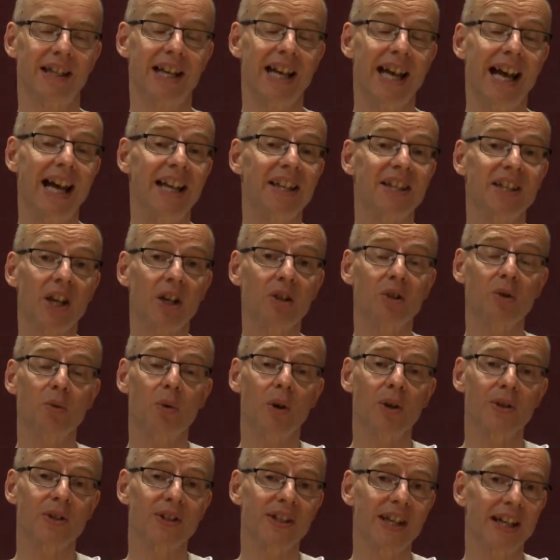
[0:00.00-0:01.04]
And so to
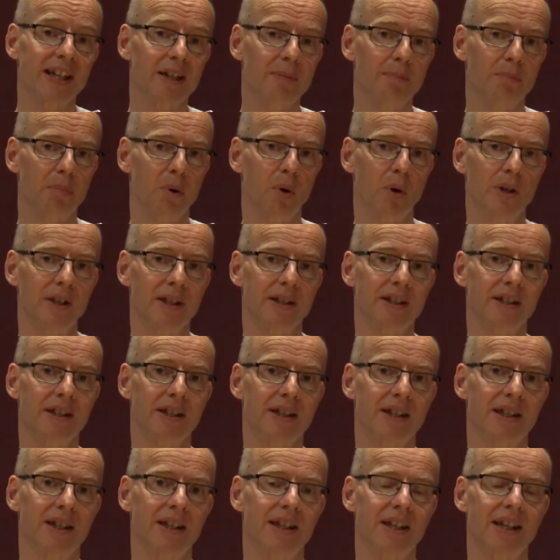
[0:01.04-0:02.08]
our second point,
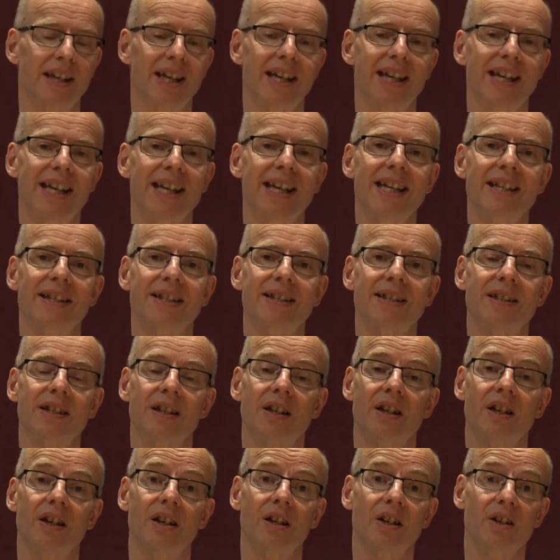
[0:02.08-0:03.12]

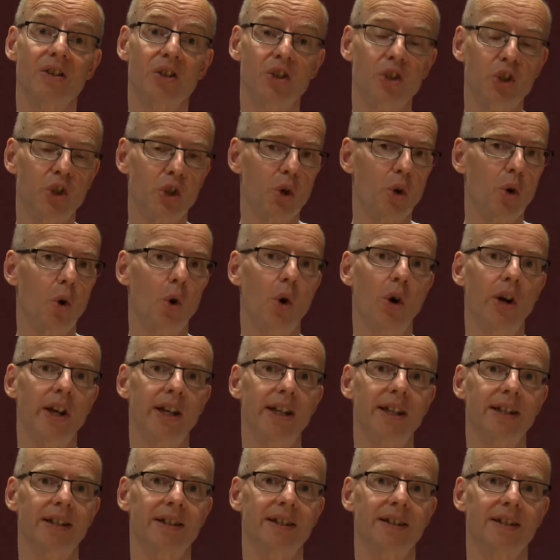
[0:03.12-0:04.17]
it's a
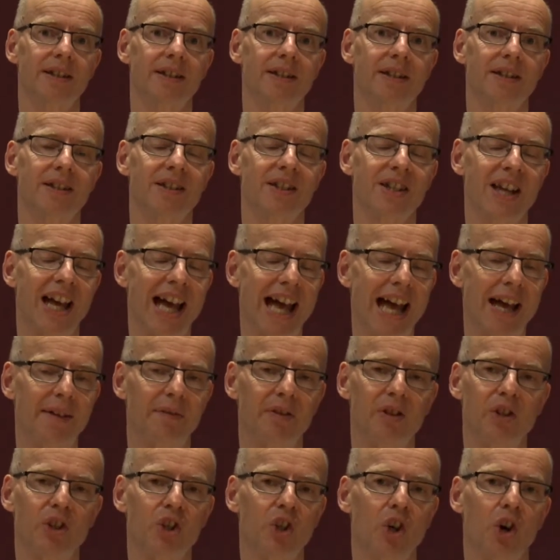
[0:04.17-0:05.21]
joy to have
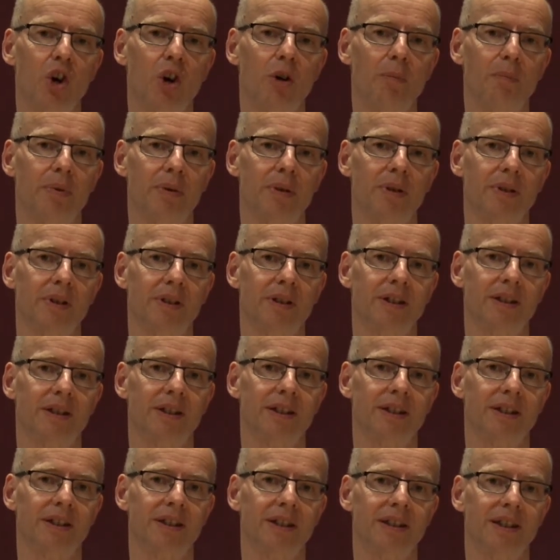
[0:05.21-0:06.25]
a job,
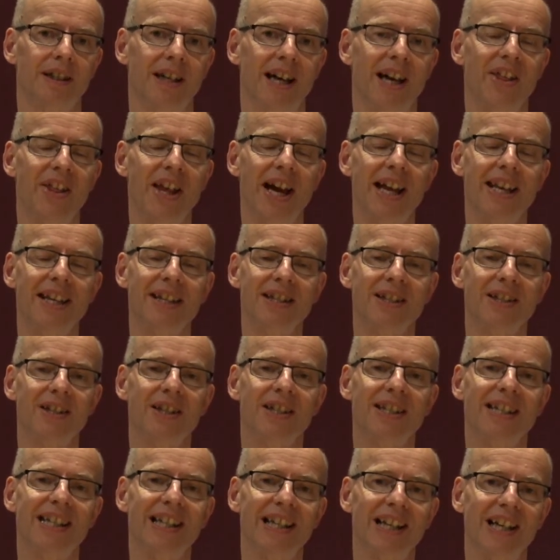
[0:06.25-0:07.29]
and that is
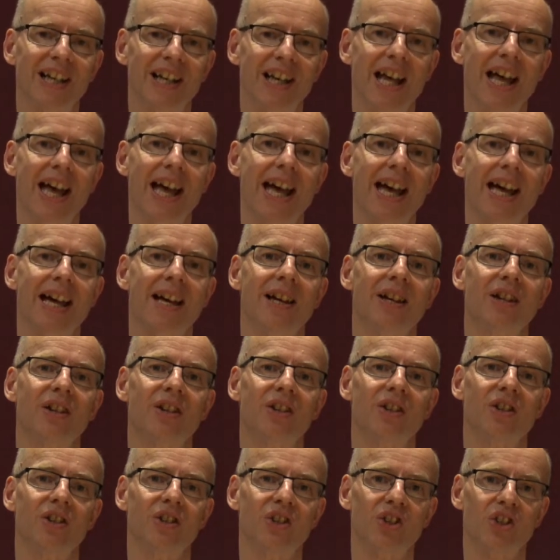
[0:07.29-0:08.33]
to declare
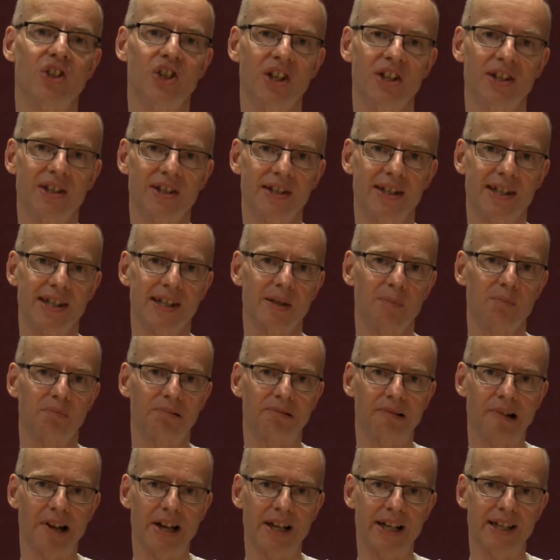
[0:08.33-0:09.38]
Jesus'
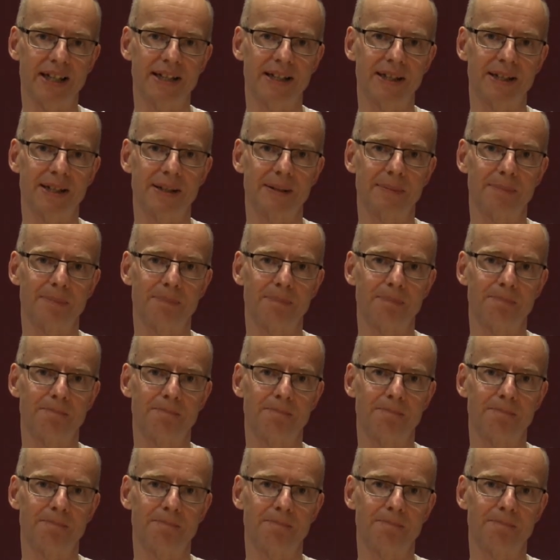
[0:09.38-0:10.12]
praise.